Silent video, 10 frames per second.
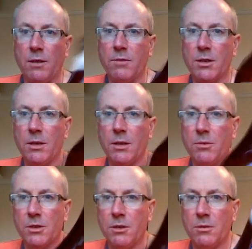obviously,
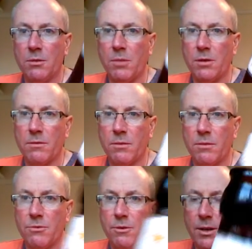but to use the bottles for home
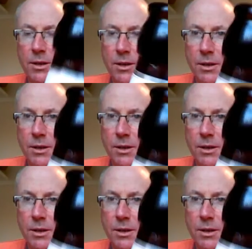brewing,